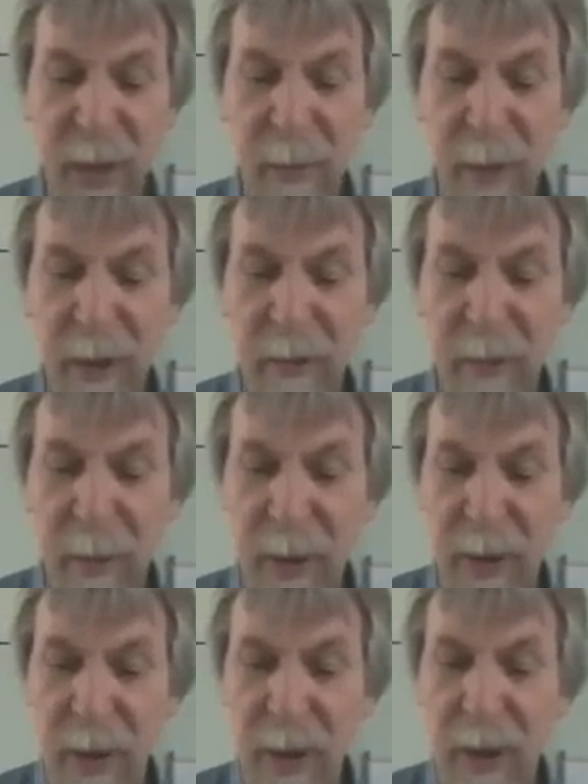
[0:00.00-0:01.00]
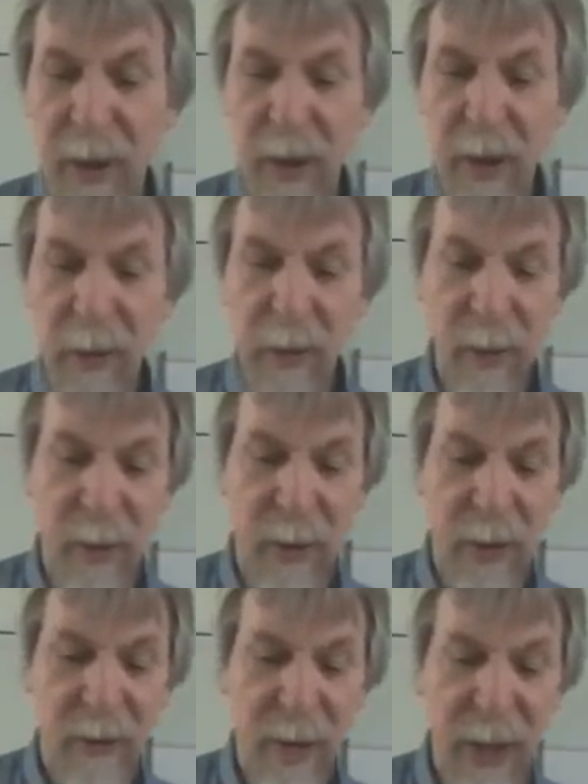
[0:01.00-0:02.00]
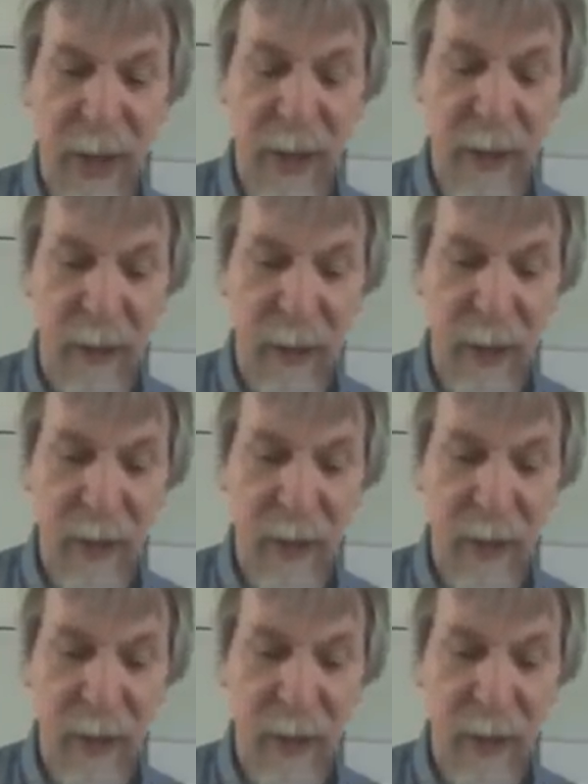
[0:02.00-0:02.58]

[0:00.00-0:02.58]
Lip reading: impossible to design